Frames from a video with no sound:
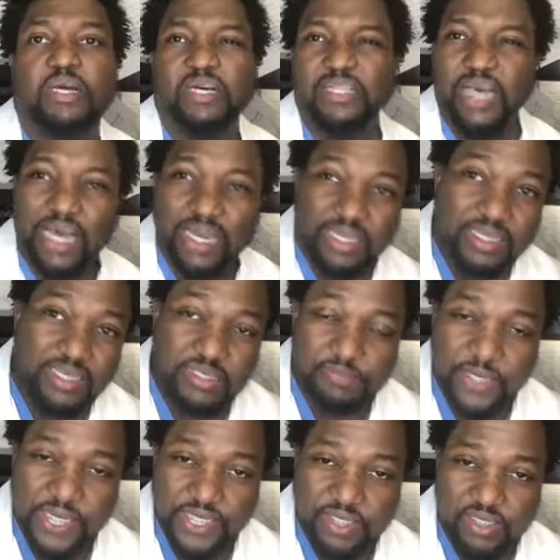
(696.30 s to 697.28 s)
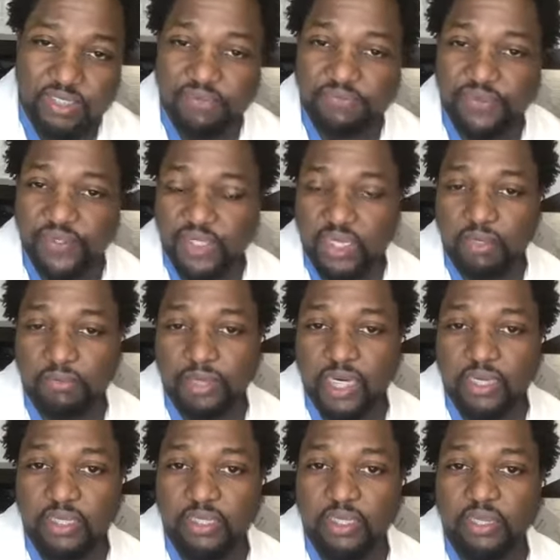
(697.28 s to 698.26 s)
A lot of these patients, if you think
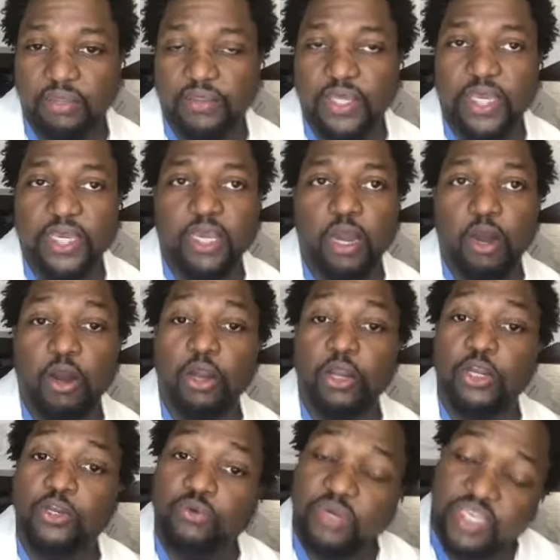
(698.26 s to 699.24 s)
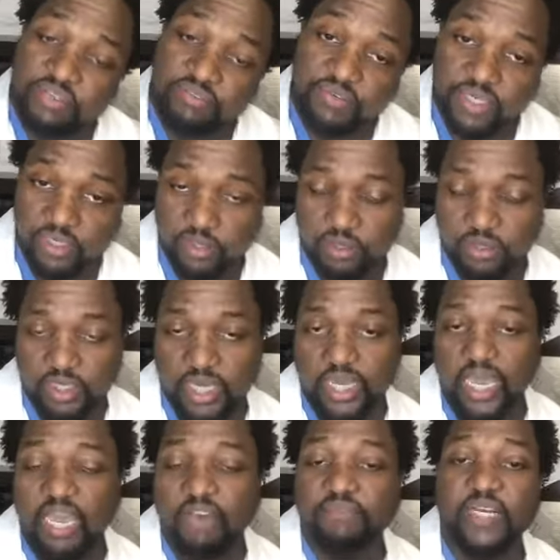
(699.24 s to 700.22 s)
about it, they are grieving.
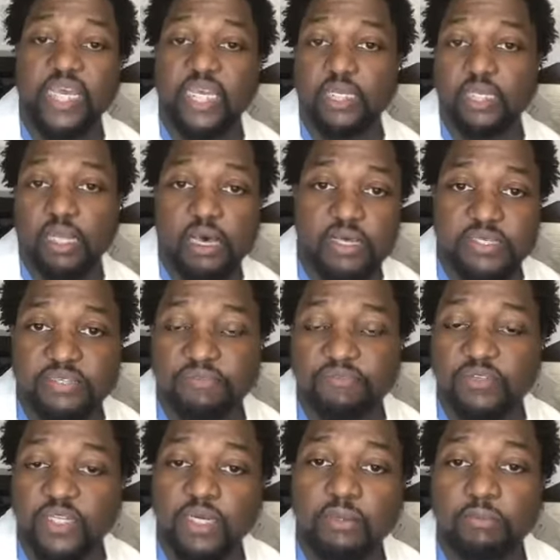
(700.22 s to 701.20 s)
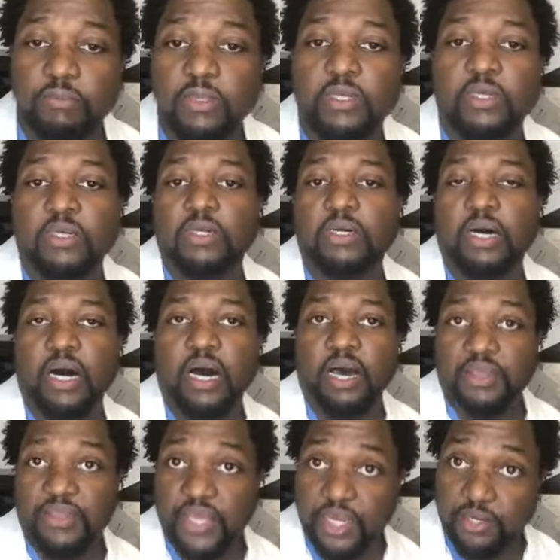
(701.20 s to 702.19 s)
They have a loss of limb.
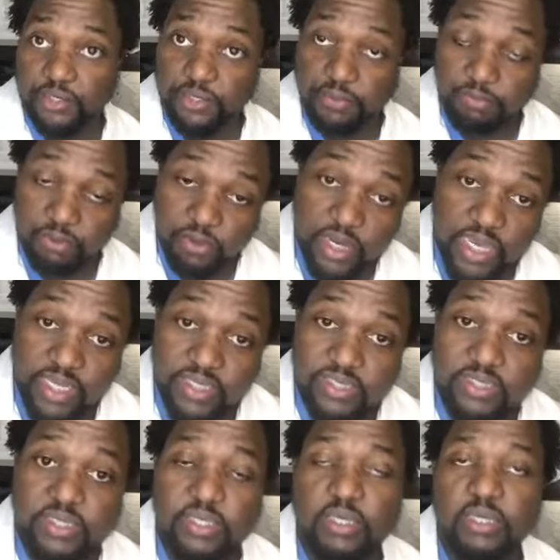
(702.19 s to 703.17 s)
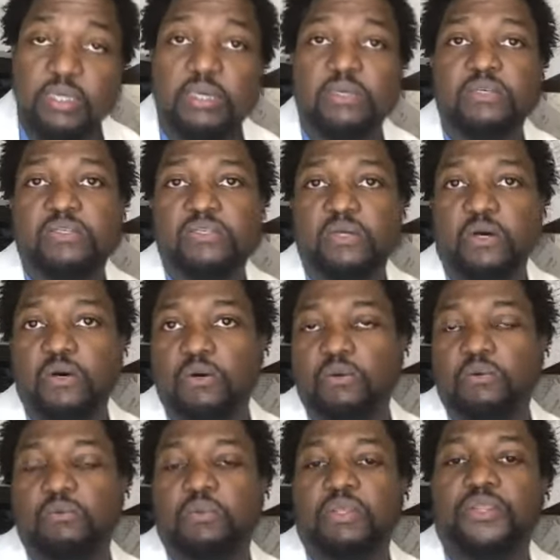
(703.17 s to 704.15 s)
They are depressed. So
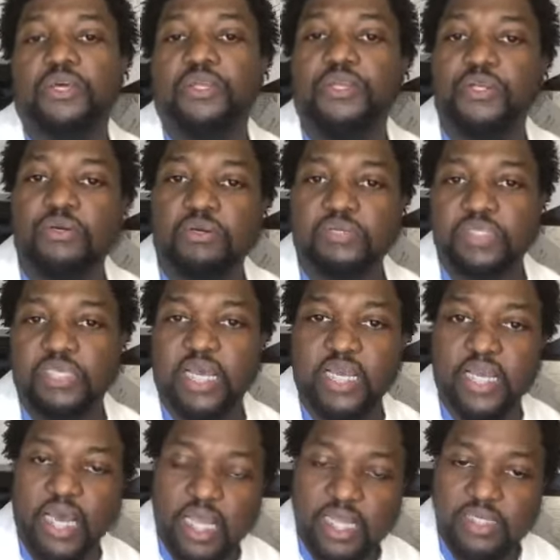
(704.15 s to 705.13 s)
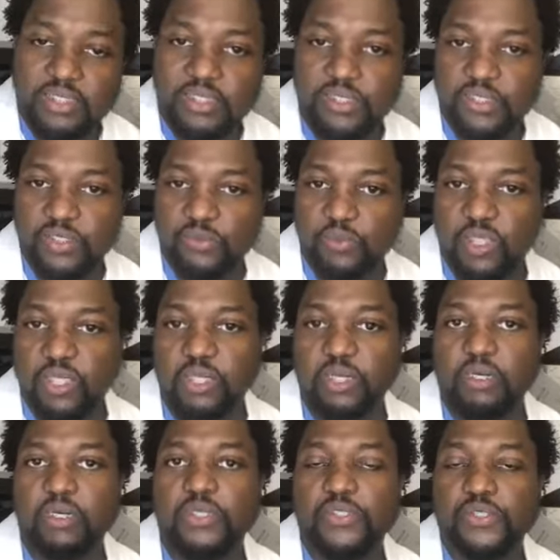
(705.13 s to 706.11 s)
the neuropsychologist is really
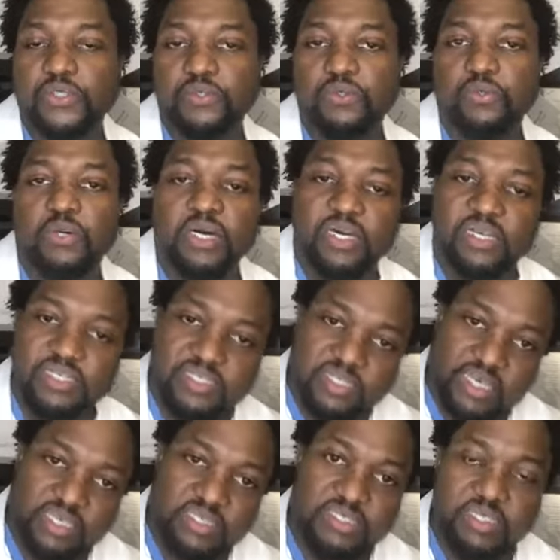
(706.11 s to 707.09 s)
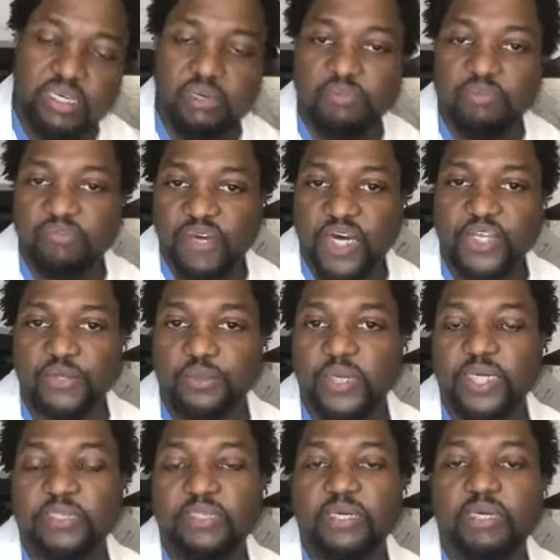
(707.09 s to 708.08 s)
going to assess them,
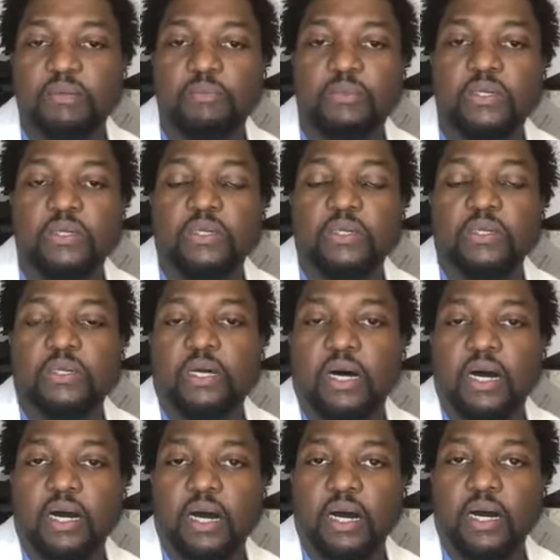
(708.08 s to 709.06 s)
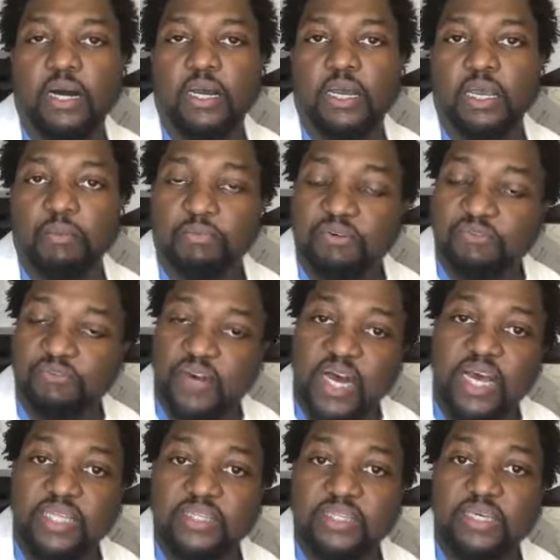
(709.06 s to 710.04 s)
evaluate them, and
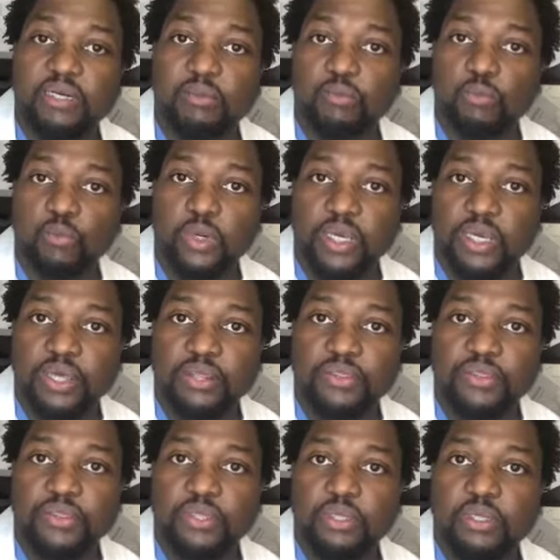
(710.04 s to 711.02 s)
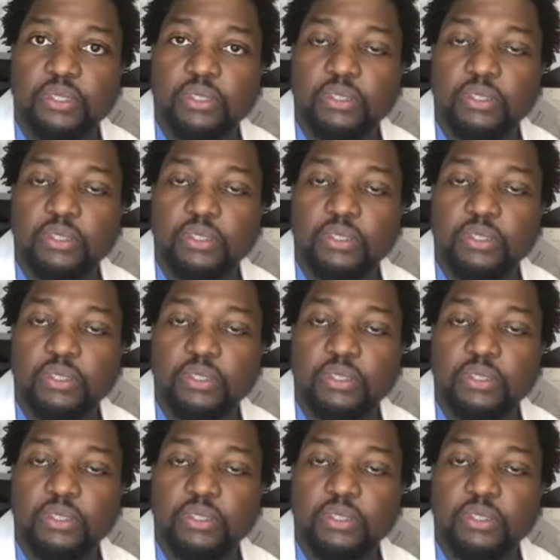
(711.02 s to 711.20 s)
provide them with